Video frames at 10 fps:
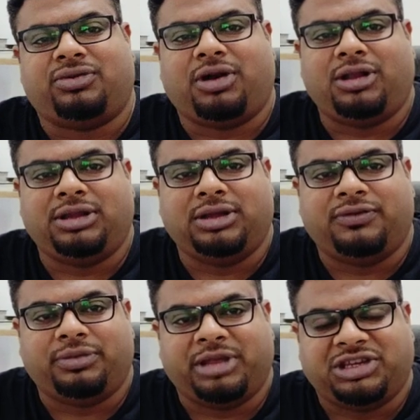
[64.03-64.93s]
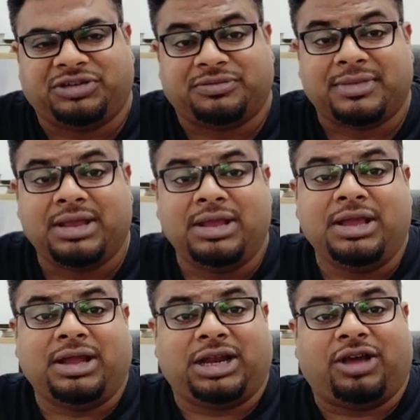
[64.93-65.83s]
through all the information.
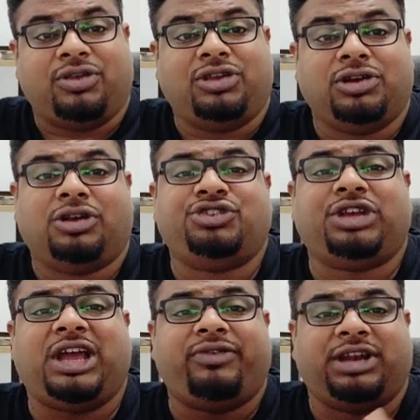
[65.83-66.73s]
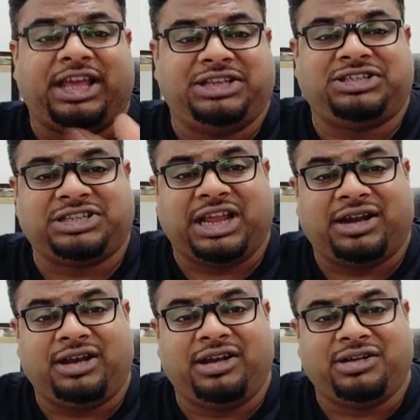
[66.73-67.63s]
Now, you could also have a nice
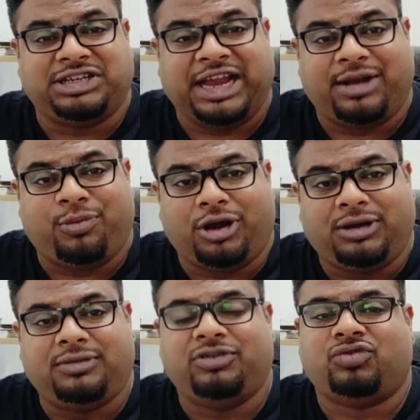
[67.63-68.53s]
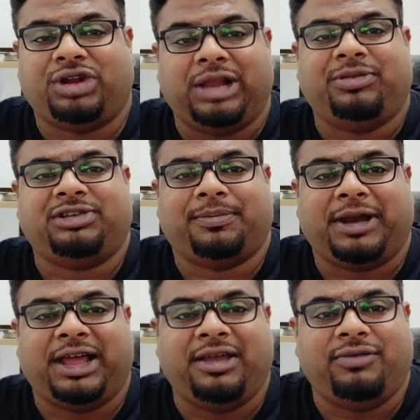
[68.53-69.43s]
little chat bot, which would help the
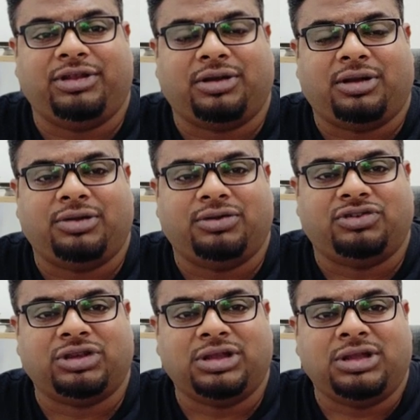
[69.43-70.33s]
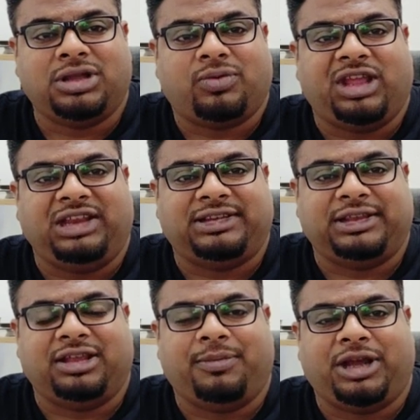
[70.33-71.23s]
supplier with all those queries
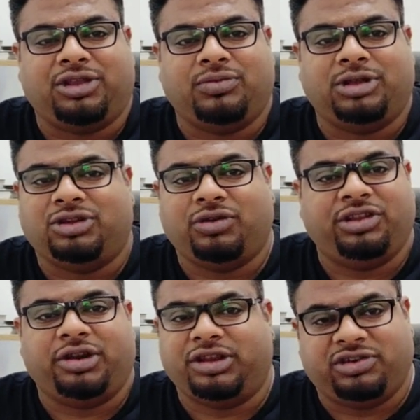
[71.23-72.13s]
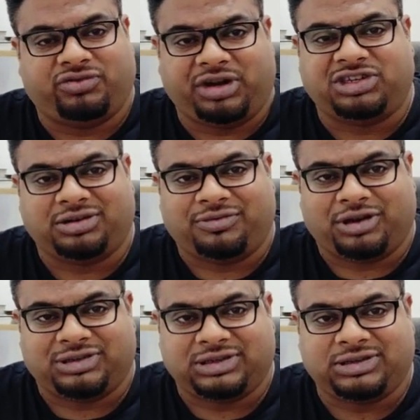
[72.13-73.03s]
that they bug you with during the registration
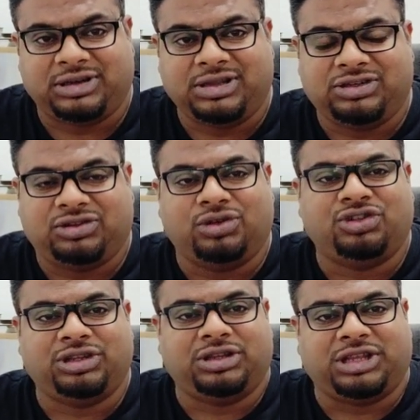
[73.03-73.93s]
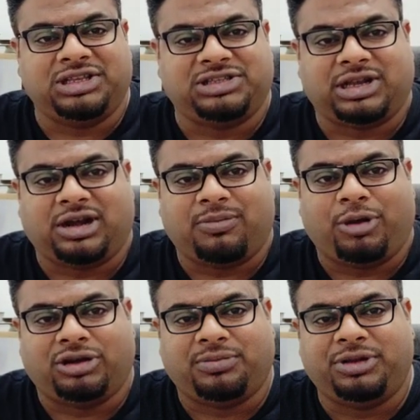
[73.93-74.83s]
process. So those are the things that are
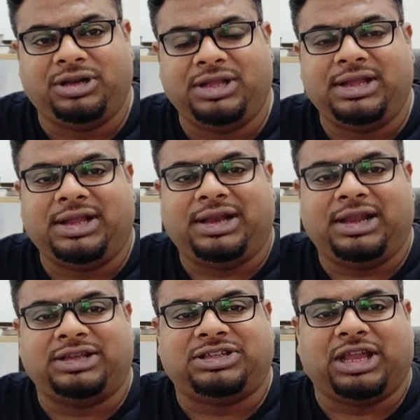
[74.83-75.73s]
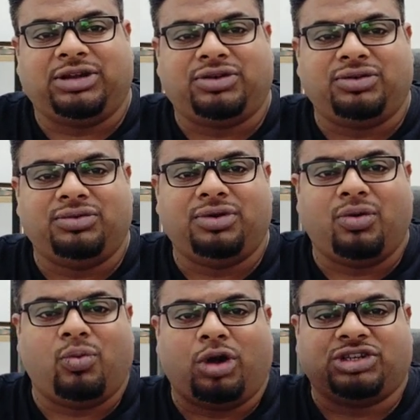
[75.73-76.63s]
botable. Let's get to
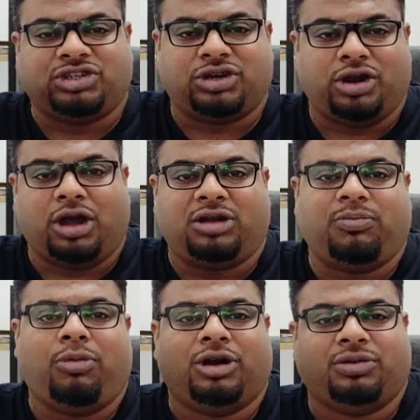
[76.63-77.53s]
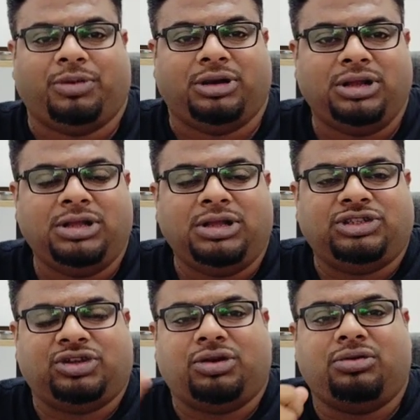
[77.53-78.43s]
what's not botable.
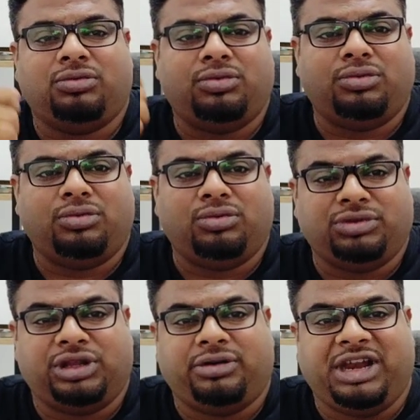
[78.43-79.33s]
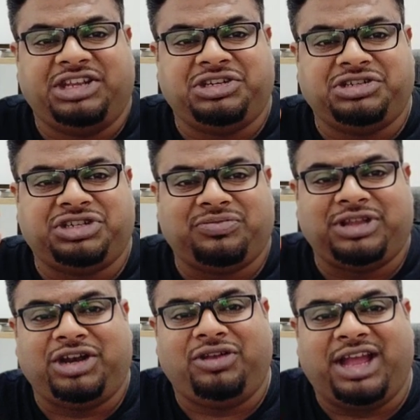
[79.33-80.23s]
So the
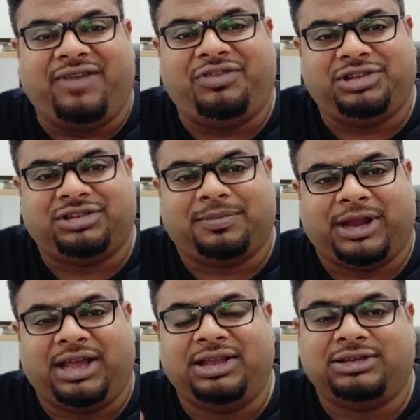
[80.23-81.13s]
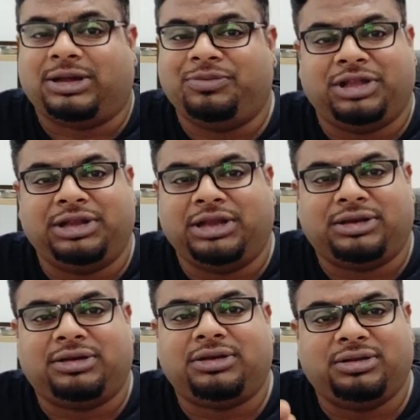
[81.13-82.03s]
relationship that you have with the supplier is something
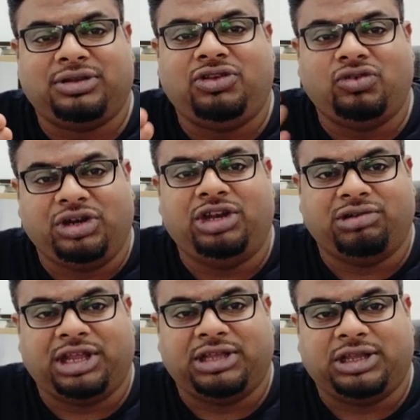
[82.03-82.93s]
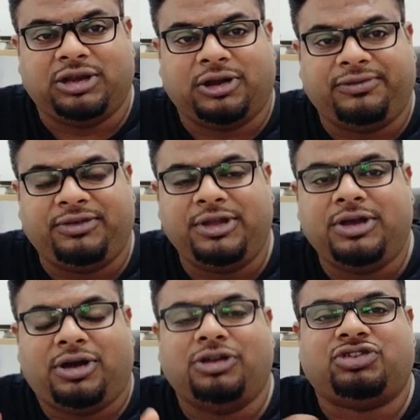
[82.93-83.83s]
that you need to take care of.
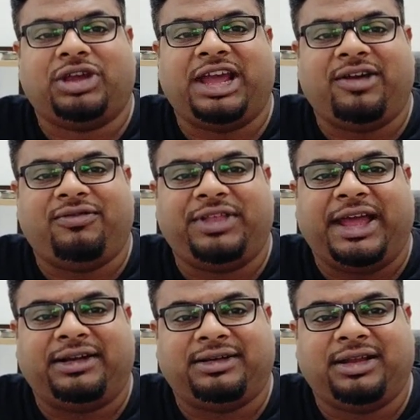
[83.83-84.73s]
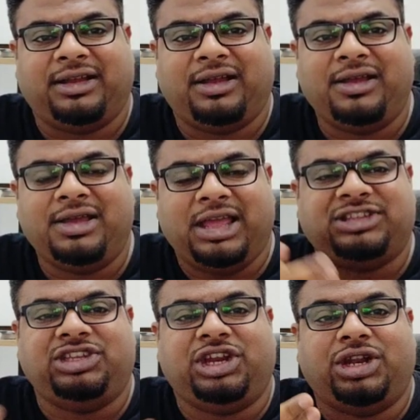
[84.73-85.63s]
Also have that
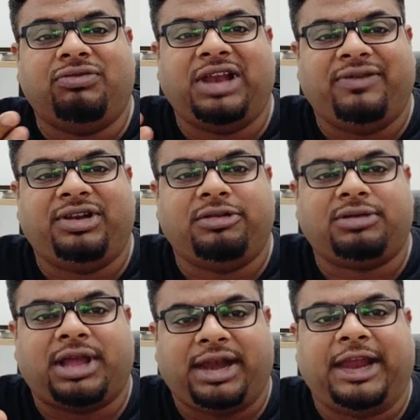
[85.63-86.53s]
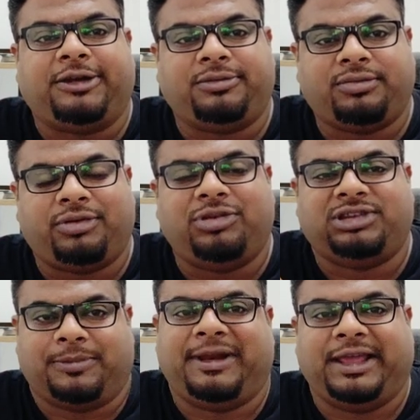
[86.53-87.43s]
executive level connect from
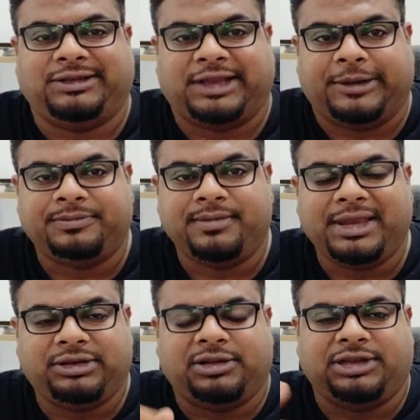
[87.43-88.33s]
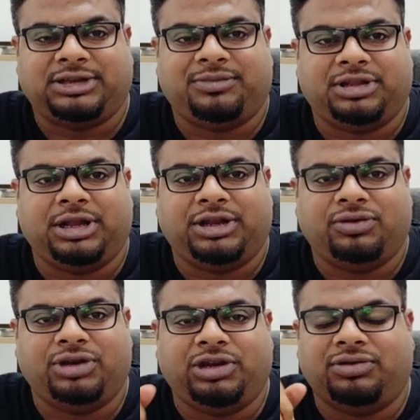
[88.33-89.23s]
the supplier side. So that's something that
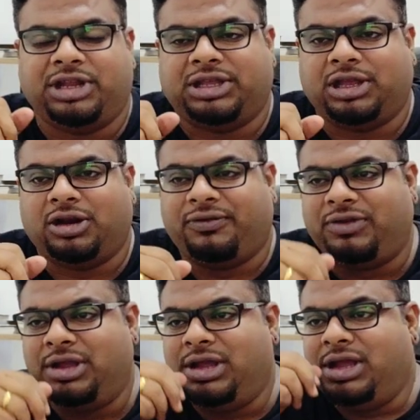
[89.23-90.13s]
you need to take care of.